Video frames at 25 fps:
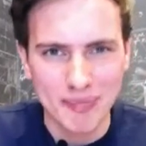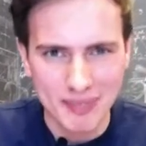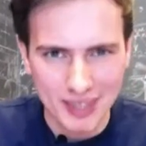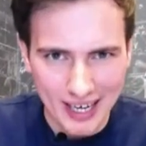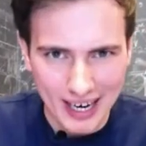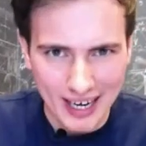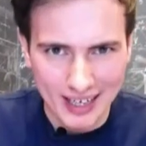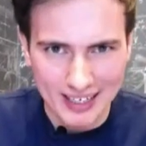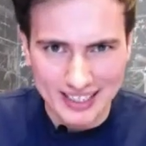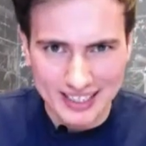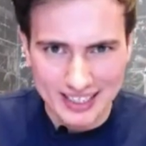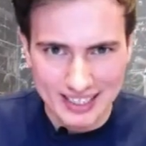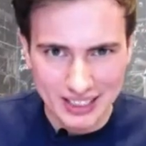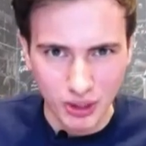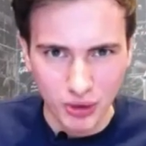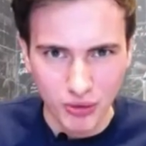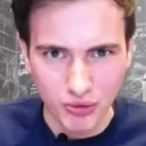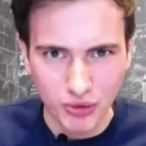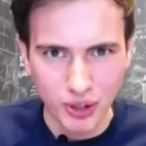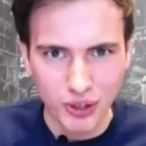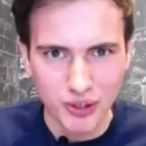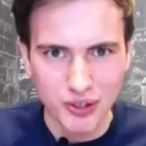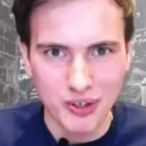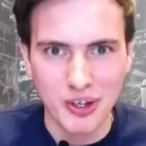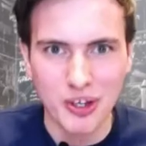and I still
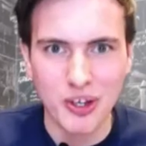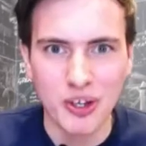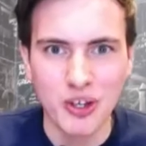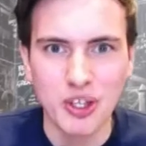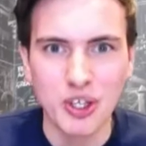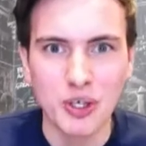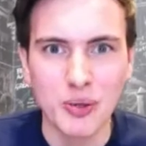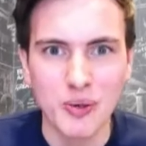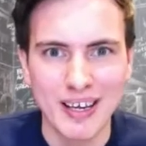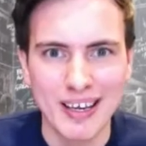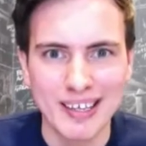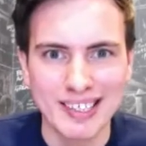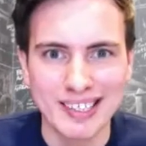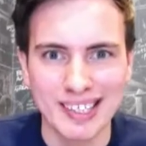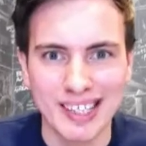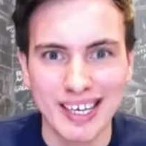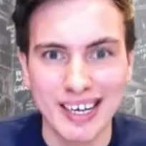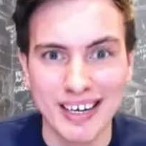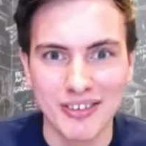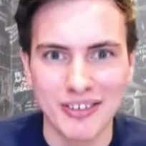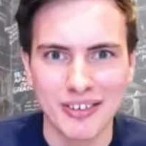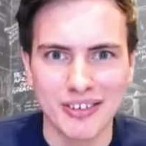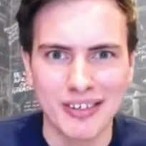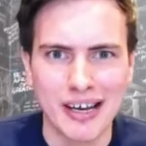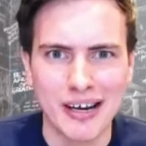run the UK's
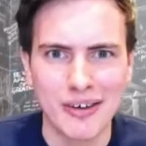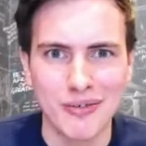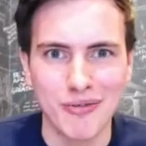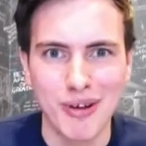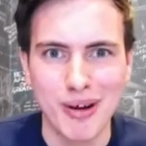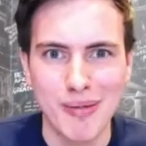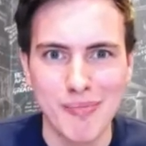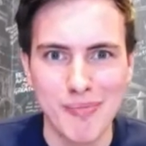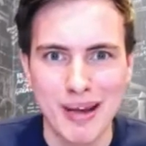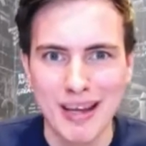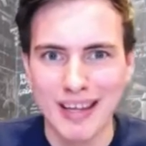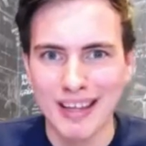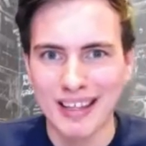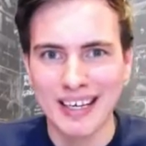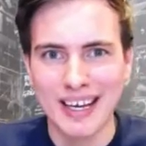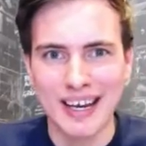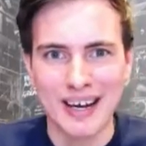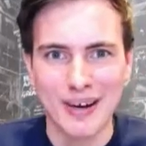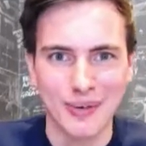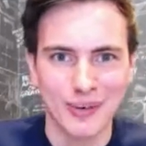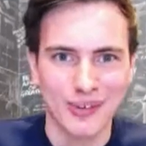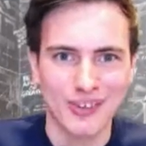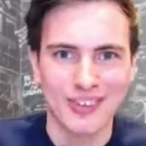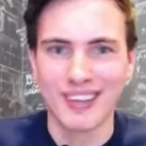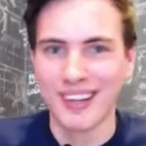largest handwritten mailing
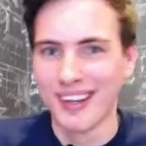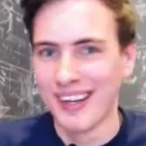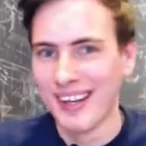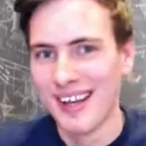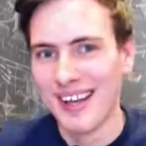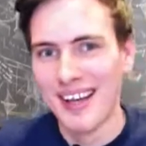house,